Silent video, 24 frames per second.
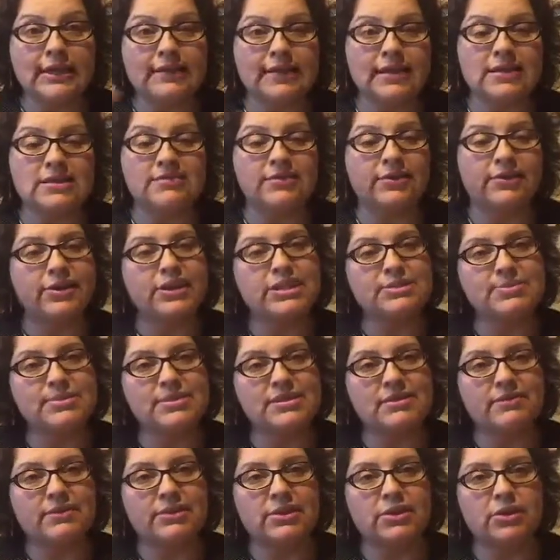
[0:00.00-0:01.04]
and that's very
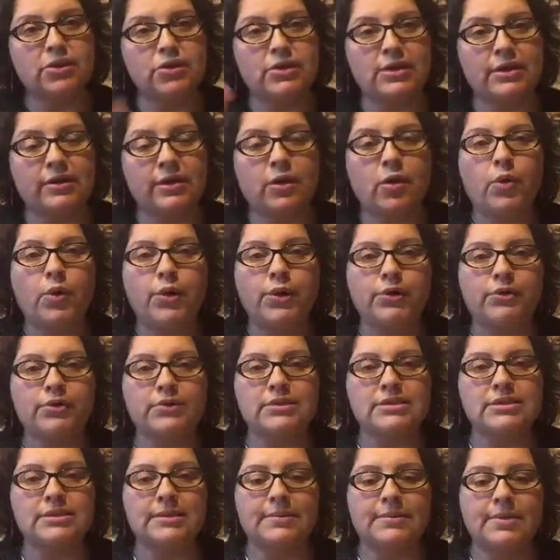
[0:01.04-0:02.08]
specific to Doterra
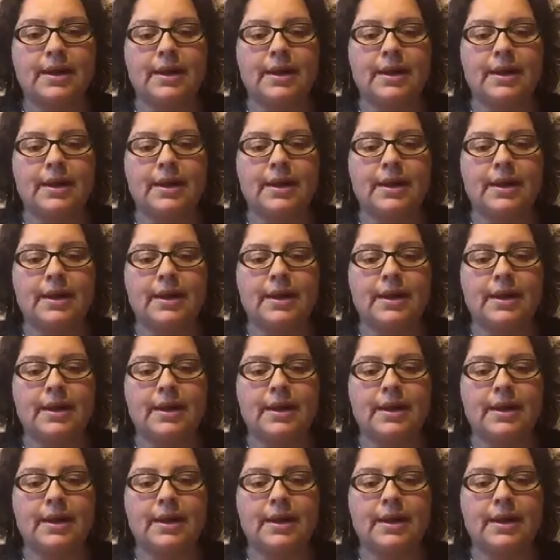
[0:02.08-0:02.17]
oils.